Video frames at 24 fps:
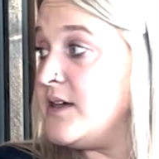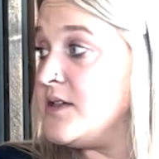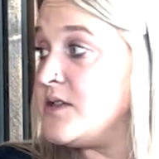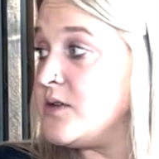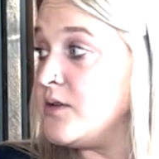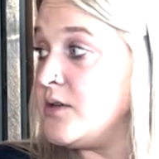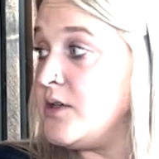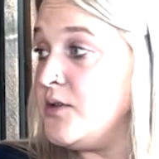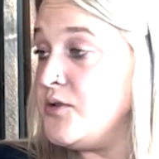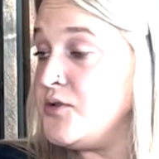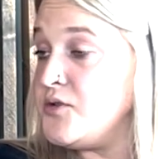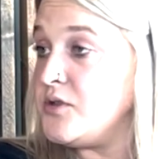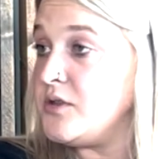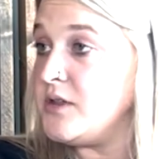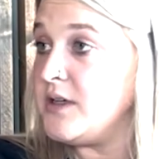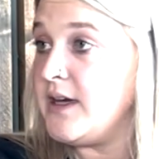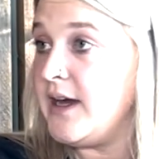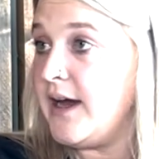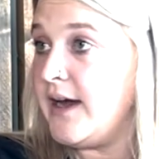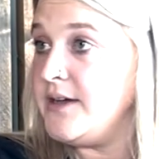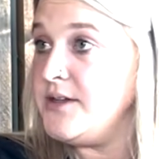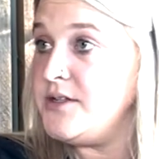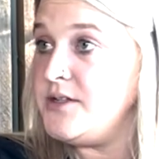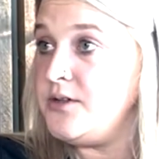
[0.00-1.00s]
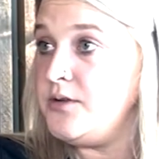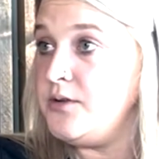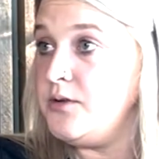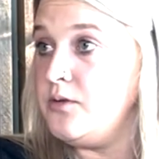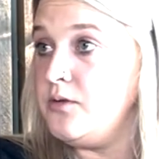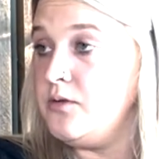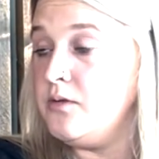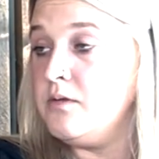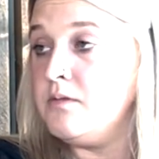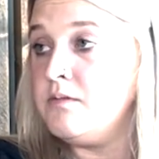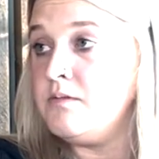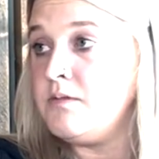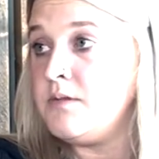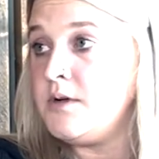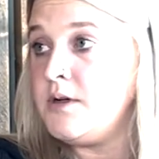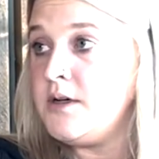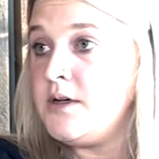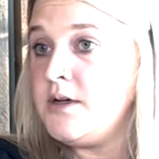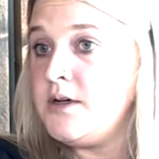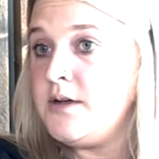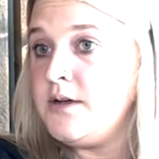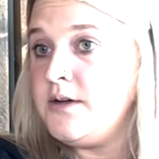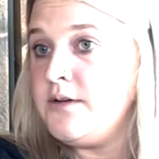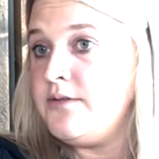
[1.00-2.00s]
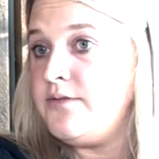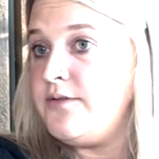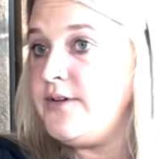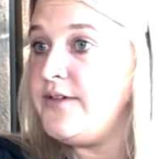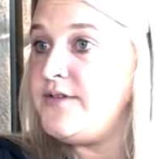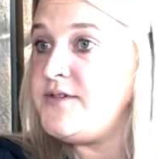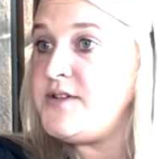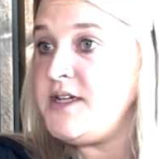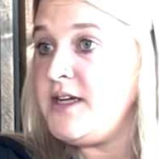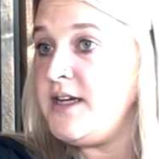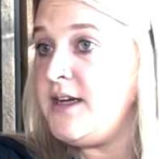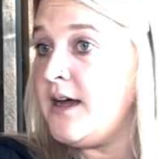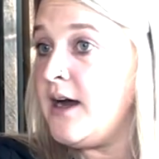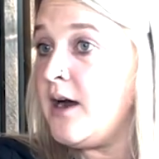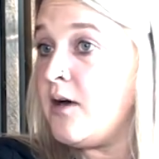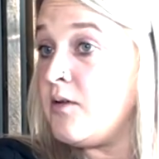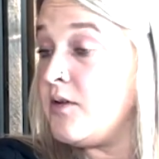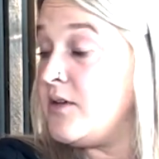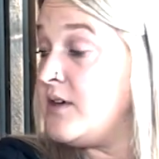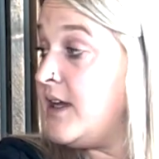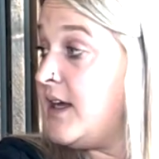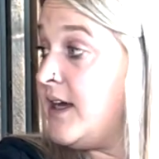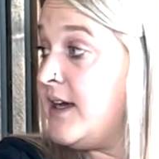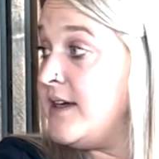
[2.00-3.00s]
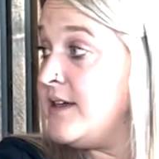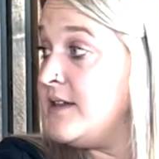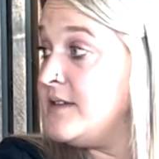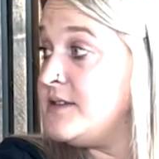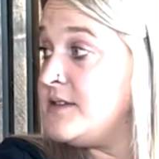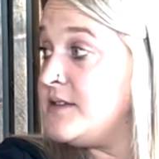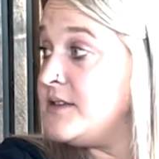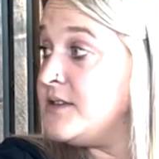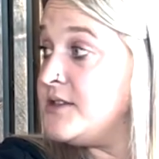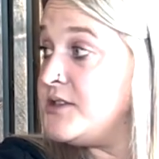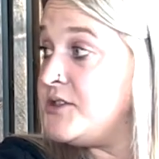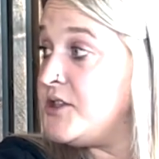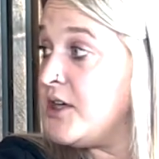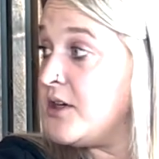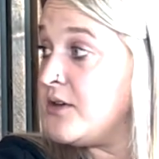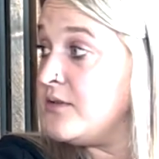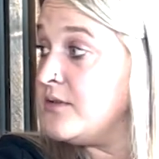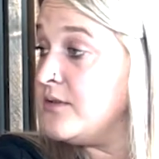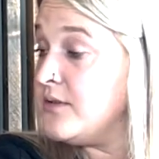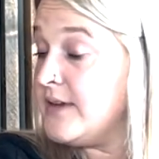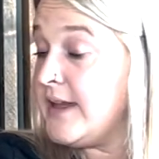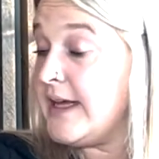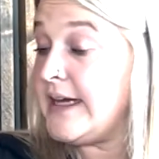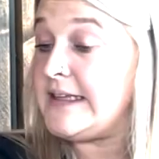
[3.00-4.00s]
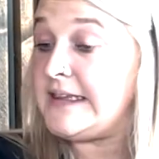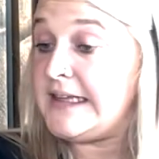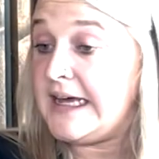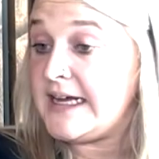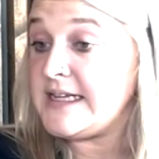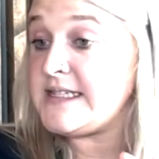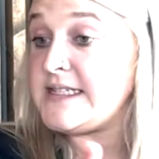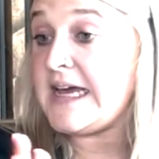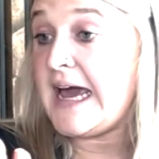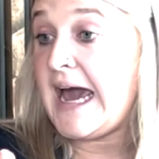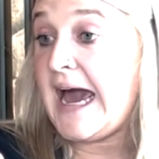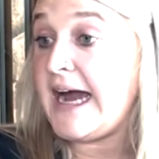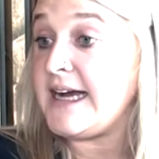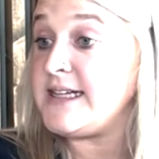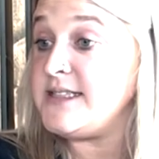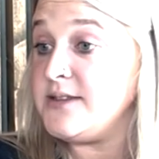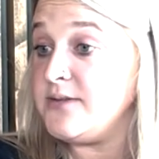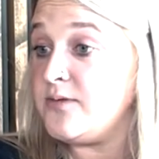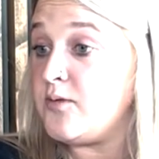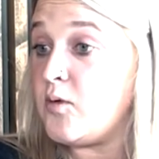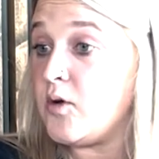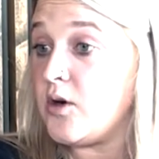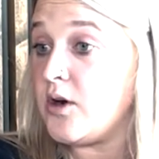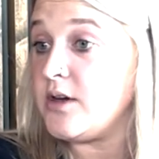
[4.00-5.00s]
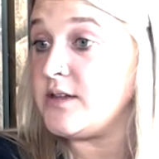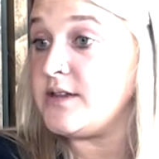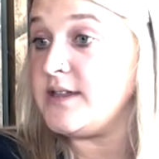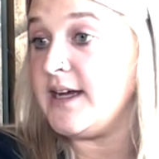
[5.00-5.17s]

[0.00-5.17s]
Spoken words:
So usually I do 15-hour days like that's active work.